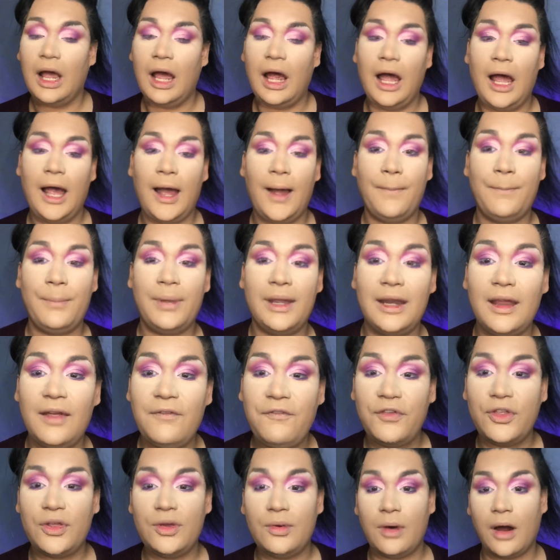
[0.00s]
But
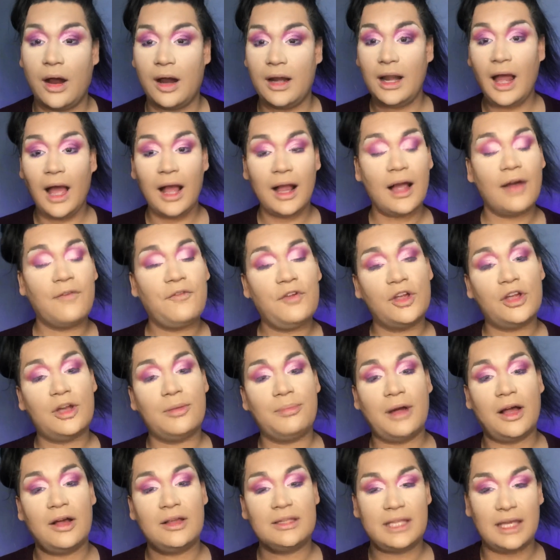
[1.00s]
if you are not covering your
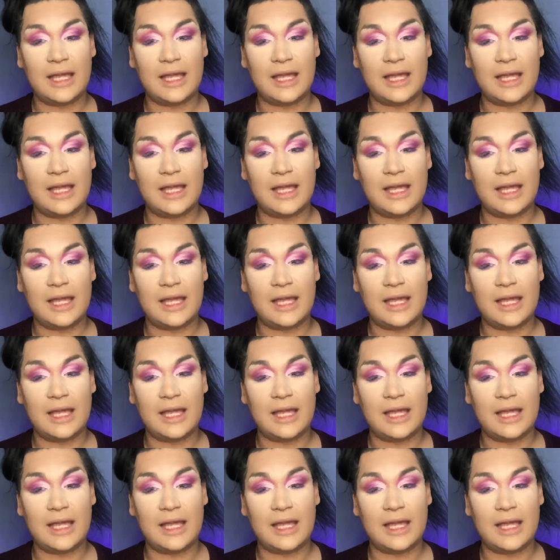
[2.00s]
brows,